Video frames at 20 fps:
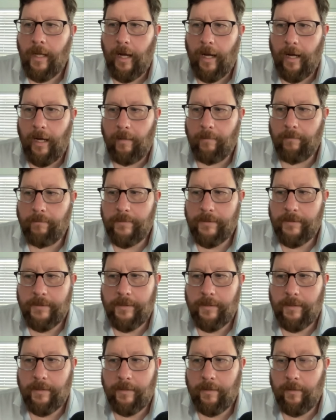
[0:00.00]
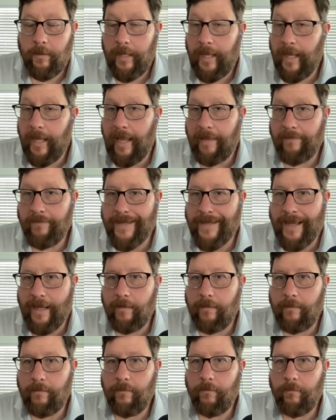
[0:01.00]
So, again, I've
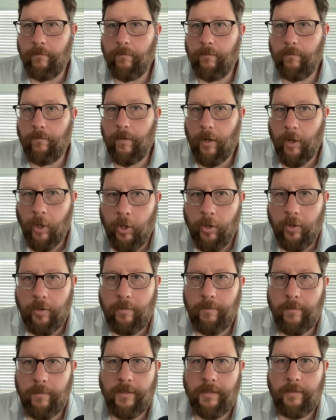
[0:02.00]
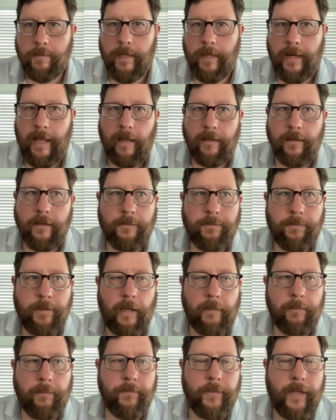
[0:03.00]
not heard much about how this
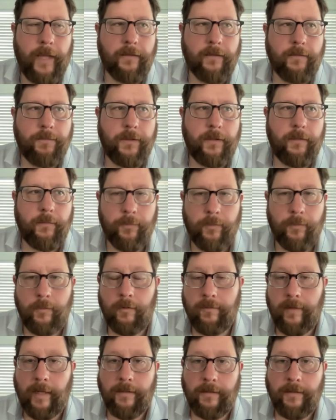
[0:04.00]
problem has been improved.